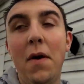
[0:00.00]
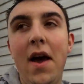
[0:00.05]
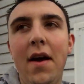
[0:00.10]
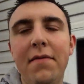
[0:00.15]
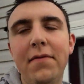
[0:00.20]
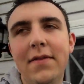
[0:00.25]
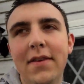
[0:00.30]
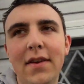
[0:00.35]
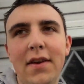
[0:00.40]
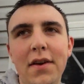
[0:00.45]

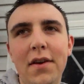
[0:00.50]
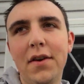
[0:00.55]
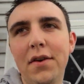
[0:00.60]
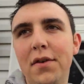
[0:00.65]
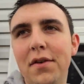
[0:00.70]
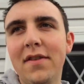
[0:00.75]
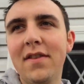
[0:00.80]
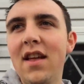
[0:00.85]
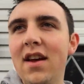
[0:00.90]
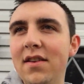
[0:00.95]
have to go,
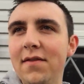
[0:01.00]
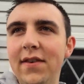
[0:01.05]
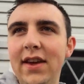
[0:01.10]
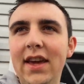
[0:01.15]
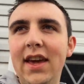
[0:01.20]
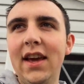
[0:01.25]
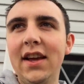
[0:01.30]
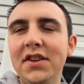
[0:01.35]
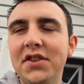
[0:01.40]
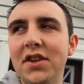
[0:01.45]
it's not a
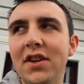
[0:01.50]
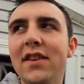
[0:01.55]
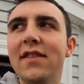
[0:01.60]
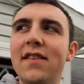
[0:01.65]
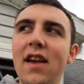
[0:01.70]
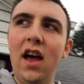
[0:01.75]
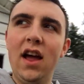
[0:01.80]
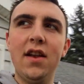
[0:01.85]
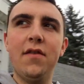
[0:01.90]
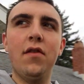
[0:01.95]
vacation, it's
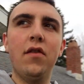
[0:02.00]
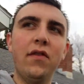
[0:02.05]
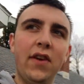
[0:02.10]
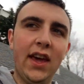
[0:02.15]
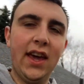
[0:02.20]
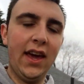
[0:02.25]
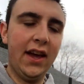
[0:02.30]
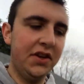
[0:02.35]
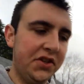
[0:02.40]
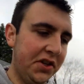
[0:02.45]
kind of a
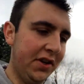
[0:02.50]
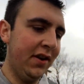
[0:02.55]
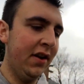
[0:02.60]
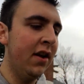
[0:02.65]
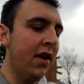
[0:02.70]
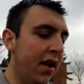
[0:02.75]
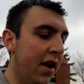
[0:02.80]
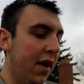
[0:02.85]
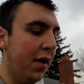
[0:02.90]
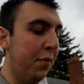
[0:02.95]
vacation,
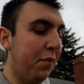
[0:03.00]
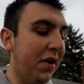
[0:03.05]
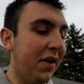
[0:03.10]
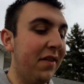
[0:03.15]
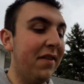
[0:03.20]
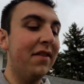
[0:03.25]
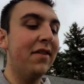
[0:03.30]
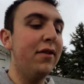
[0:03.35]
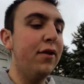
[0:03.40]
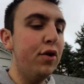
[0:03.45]
but
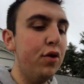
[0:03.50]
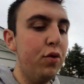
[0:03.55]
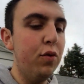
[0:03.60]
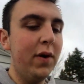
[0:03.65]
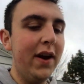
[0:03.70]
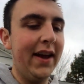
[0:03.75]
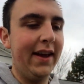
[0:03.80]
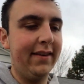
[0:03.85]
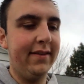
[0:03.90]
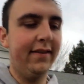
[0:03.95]
it's two
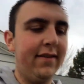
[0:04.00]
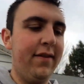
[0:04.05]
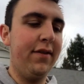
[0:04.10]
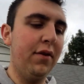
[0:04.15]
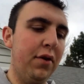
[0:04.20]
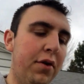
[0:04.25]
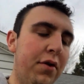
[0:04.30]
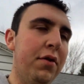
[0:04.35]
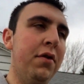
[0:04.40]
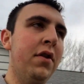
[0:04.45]
weeks,
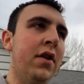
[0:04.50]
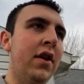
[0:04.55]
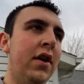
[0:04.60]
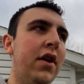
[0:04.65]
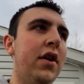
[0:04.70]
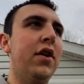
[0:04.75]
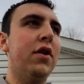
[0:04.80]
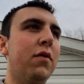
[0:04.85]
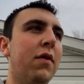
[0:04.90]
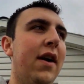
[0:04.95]
so
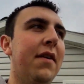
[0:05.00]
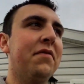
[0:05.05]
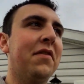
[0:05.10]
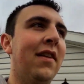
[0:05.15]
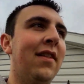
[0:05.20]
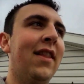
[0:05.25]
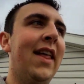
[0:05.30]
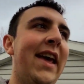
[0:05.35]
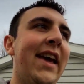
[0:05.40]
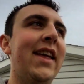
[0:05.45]
you have to
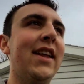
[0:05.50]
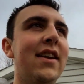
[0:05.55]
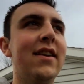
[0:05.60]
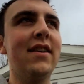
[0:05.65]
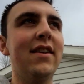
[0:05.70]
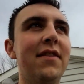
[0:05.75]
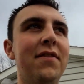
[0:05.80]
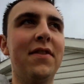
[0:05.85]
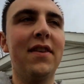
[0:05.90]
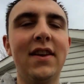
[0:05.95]
like it
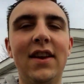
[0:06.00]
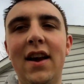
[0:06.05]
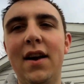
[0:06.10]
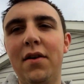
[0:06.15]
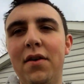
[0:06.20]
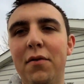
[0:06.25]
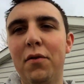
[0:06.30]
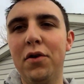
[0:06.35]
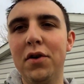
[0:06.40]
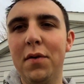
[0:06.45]
enough to
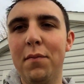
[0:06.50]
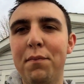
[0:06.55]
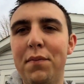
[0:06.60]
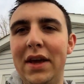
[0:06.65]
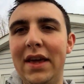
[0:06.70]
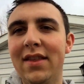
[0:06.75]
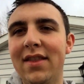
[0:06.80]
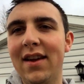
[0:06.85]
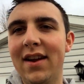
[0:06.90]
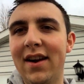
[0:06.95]
not want to
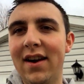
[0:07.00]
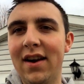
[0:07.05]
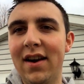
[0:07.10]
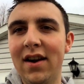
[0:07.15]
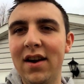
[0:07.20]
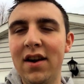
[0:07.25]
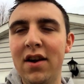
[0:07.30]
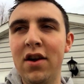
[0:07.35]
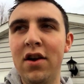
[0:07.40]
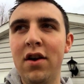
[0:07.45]
be there
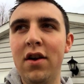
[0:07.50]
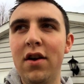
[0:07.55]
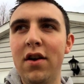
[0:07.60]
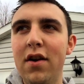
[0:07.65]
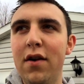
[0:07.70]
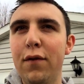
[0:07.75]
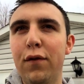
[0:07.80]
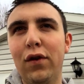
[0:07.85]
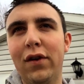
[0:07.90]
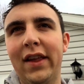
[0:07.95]

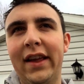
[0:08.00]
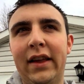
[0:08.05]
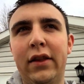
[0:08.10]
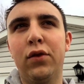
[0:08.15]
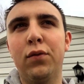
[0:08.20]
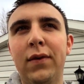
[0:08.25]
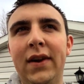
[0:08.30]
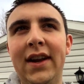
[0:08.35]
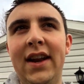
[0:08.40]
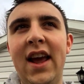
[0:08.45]
for like
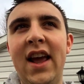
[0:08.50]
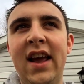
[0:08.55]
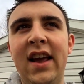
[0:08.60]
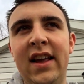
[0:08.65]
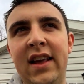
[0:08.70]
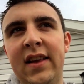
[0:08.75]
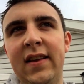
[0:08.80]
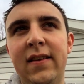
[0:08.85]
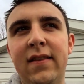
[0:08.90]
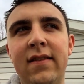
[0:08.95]
three
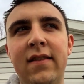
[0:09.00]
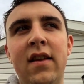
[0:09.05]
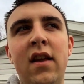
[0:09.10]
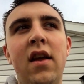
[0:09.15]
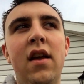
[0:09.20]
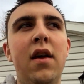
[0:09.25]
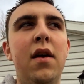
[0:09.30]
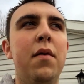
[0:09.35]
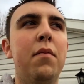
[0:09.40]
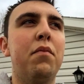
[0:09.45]
days,
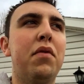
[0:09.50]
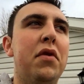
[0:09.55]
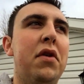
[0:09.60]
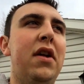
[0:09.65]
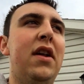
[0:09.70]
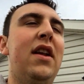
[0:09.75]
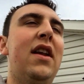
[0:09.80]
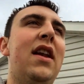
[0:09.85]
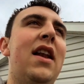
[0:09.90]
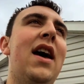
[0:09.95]

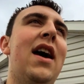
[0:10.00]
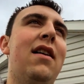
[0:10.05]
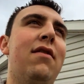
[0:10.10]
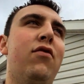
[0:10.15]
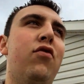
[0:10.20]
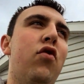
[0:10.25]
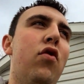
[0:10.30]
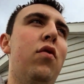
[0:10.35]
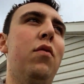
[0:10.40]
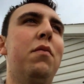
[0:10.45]
but not
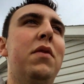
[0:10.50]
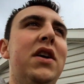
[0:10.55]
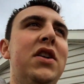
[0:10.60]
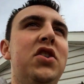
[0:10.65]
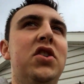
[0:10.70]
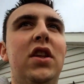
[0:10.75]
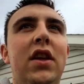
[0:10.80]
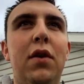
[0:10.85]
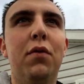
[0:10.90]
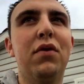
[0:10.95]
so
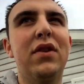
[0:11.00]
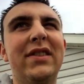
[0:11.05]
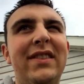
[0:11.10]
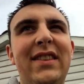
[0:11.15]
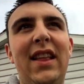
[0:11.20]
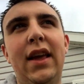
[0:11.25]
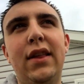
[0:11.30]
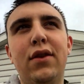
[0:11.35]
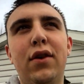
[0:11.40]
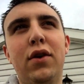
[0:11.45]
much that you want to
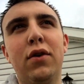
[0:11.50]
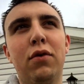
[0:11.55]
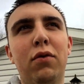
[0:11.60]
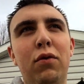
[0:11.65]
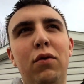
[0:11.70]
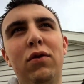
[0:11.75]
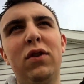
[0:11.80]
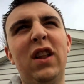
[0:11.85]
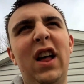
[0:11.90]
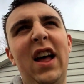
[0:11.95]
stay there your
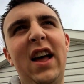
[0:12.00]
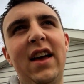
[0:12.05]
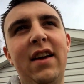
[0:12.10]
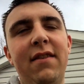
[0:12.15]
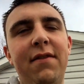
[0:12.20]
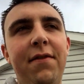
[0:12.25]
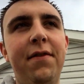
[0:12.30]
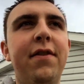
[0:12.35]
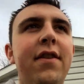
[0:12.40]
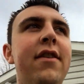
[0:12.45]
whole
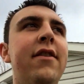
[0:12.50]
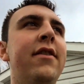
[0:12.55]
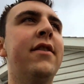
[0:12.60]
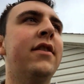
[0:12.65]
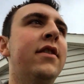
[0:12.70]
life.